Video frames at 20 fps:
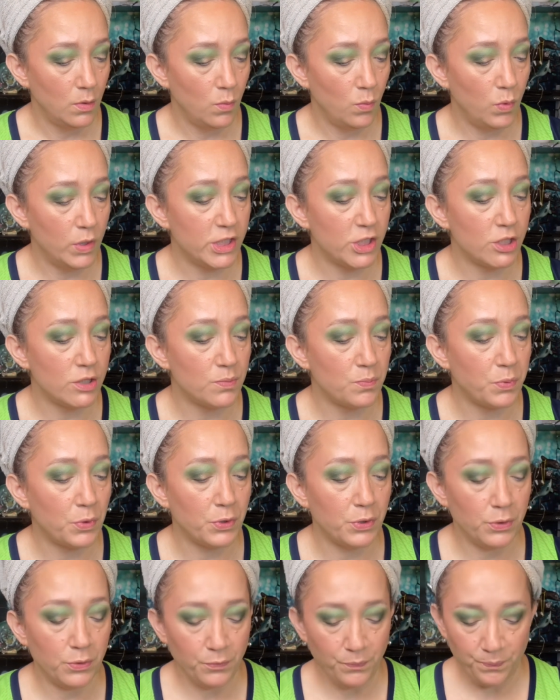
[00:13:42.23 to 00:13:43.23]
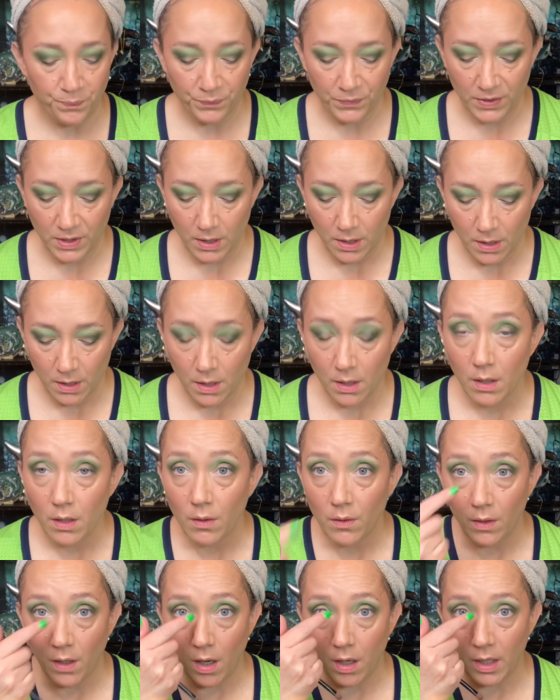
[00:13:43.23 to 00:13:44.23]
Witch's Brew,
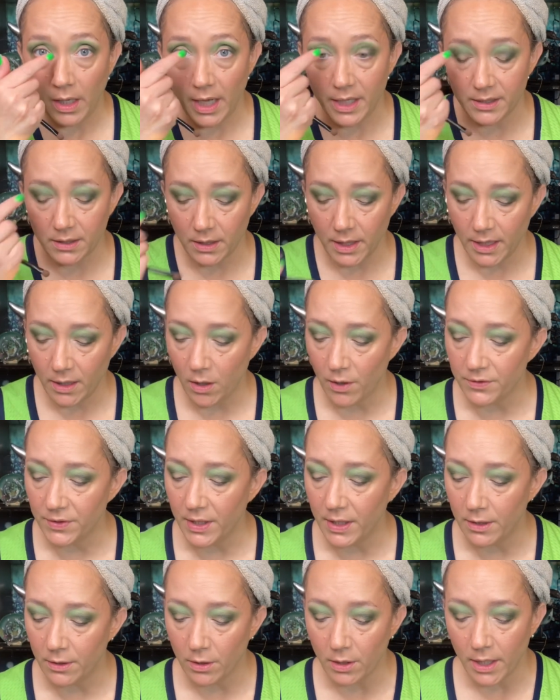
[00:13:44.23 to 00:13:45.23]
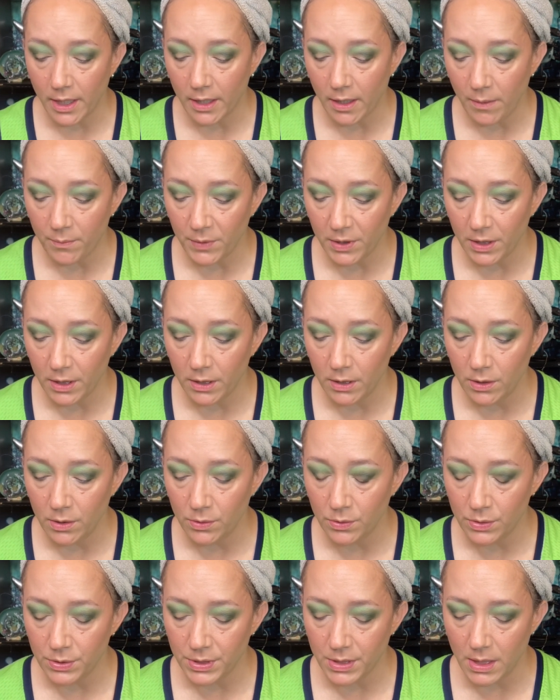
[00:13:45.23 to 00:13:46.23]
kind of like on the inner. And I'm going to
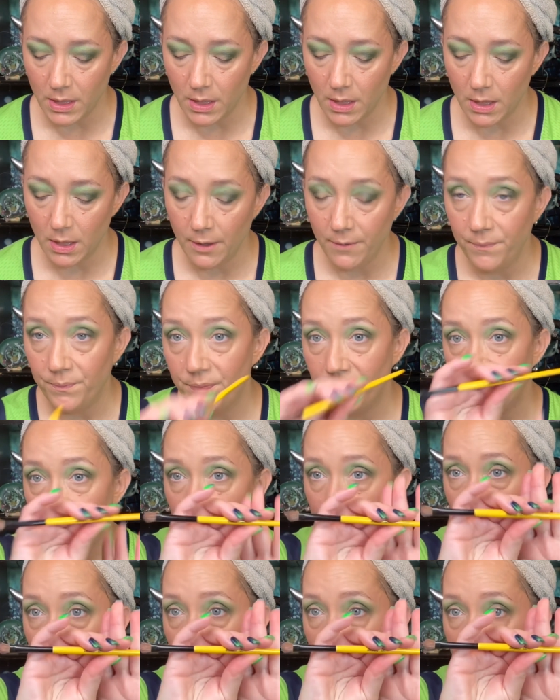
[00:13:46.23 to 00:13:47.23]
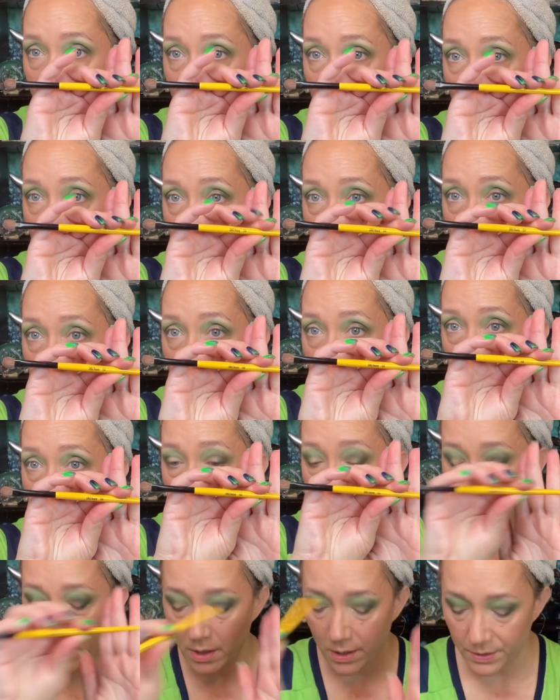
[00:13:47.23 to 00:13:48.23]
use the
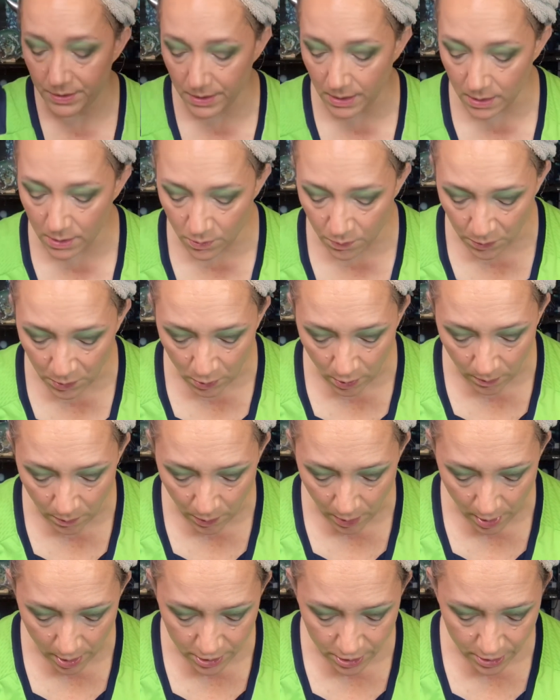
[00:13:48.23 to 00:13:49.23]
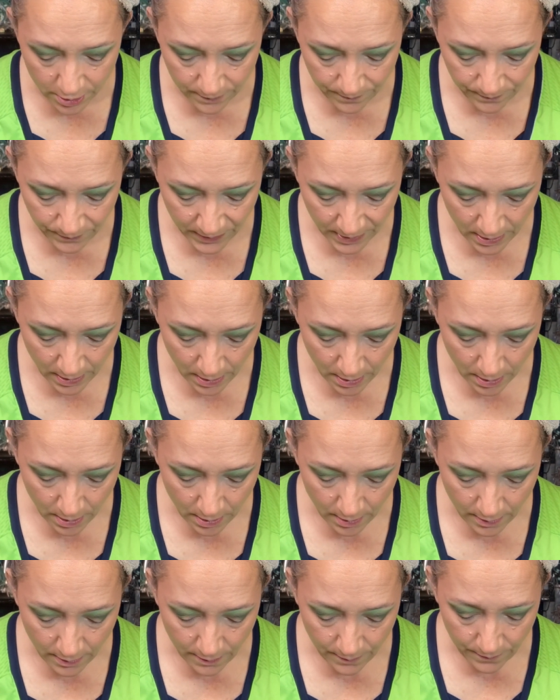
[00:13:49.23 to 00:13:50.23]
EO4 Singe Beauty Brush.
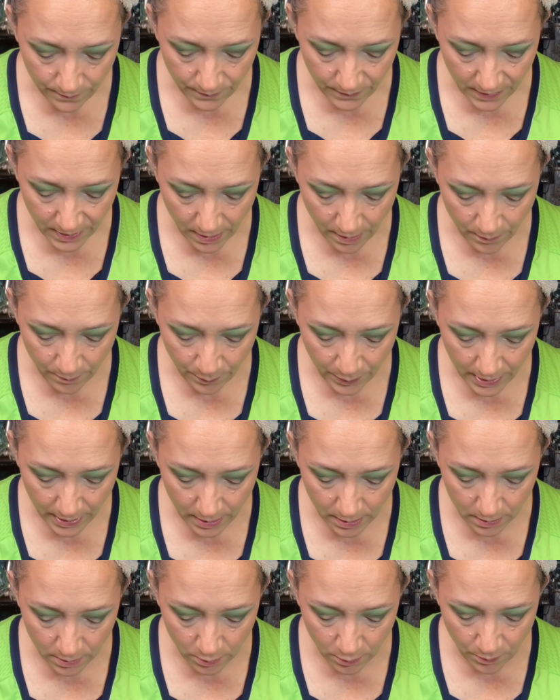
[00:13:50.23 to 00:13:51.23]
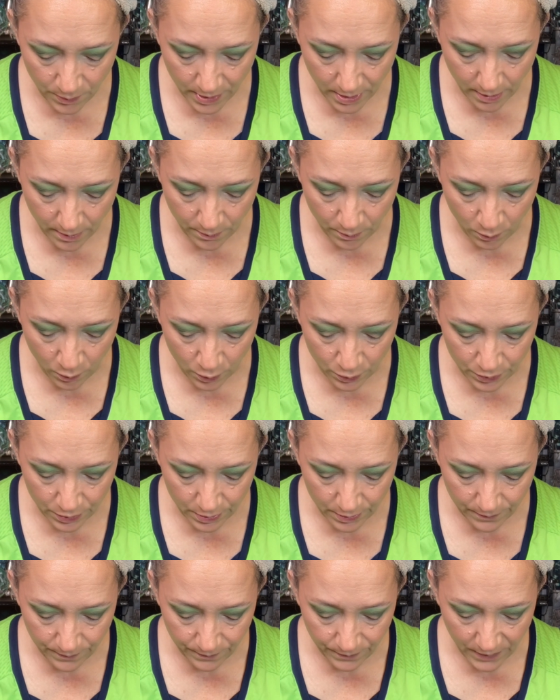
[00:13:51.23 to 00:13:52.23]
Pick a little bit up and we'll,
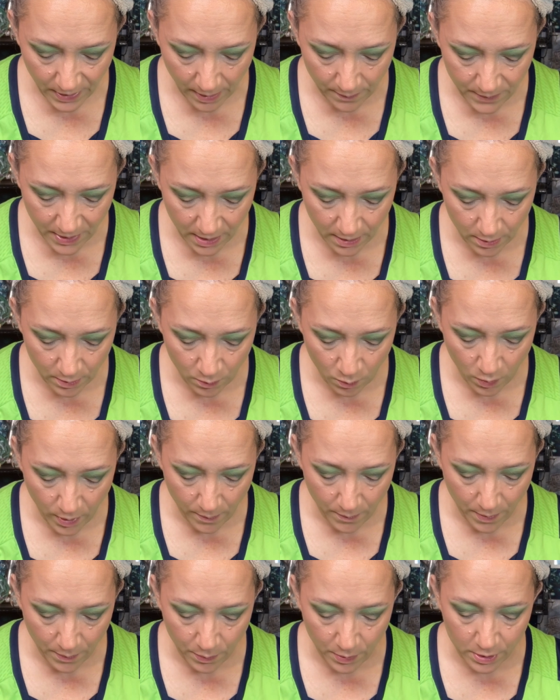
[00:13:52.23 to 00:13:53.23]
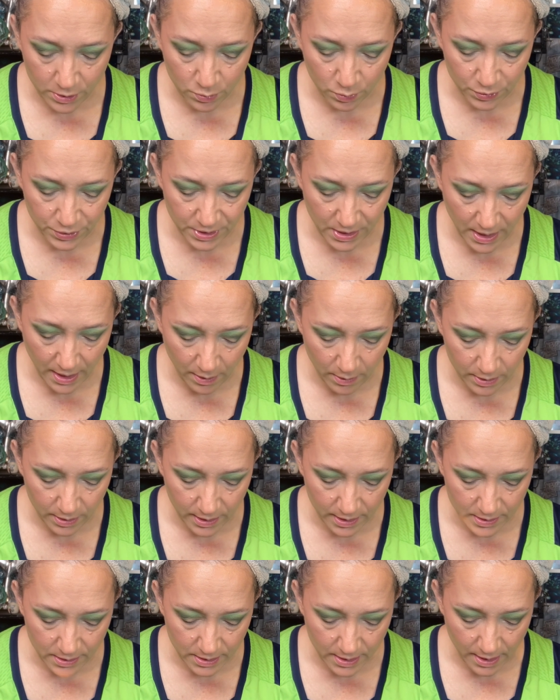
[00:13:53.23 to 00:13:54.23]
I'm not going to wet my brush. We'll see how it
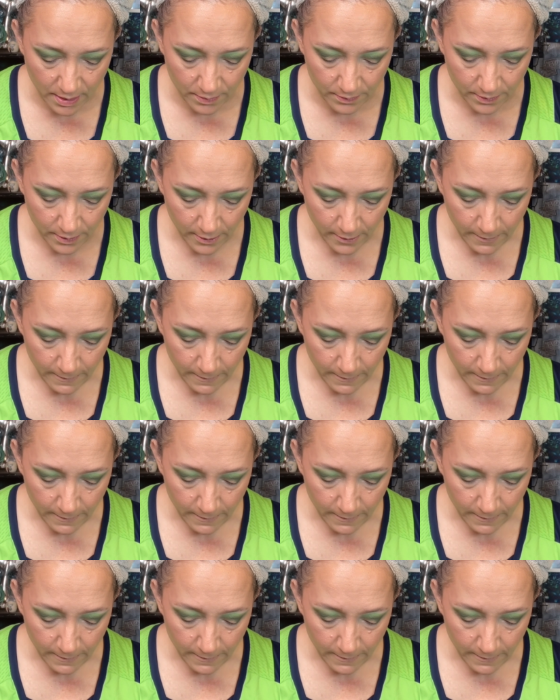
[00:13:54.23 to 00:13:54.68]
lays down.